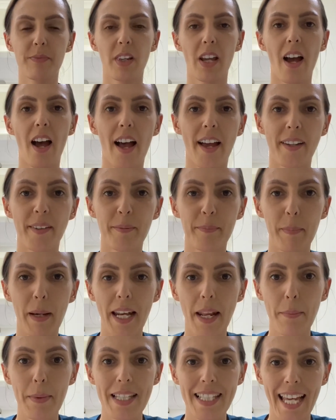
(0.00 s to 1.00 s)
Hi, my
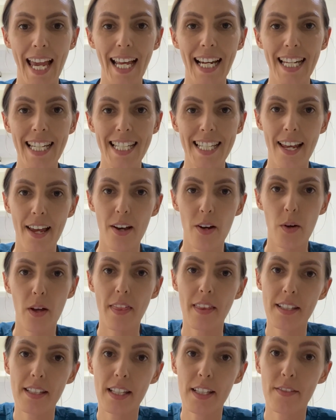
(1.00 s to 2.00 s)
name is Caitlin Dale
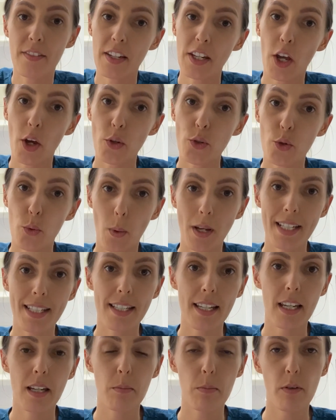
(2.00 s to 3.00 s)
and this is video
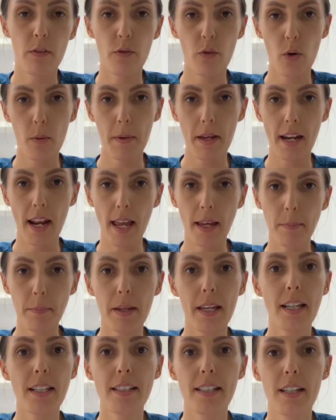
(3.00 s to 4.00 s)
20 performing a
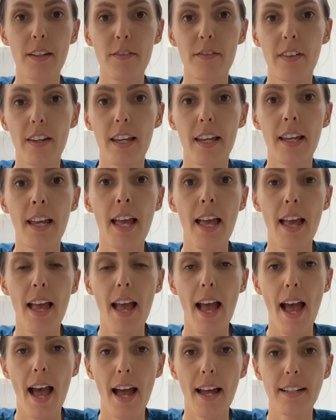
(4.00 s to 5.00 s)
PCV
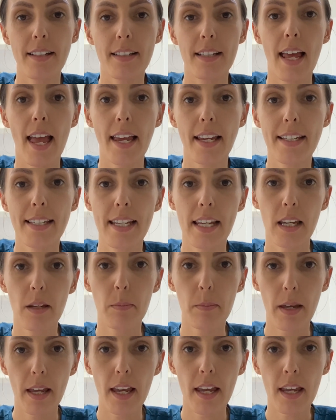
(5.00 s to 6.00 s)
and a
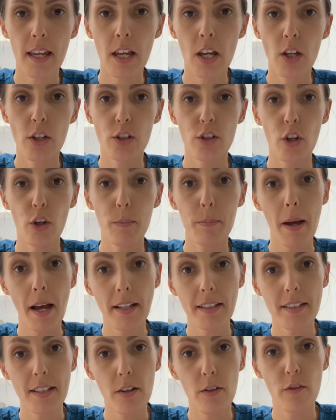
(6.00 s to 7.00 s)
TP, so
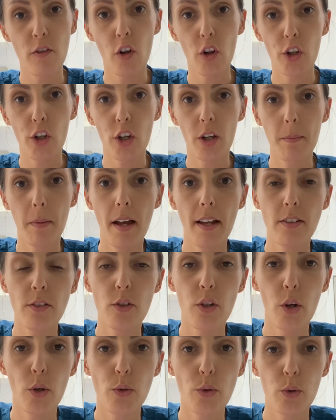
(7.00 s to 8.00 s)
packed cell volume and
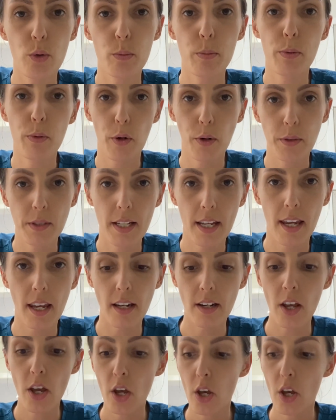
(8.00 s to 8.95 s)
total protein.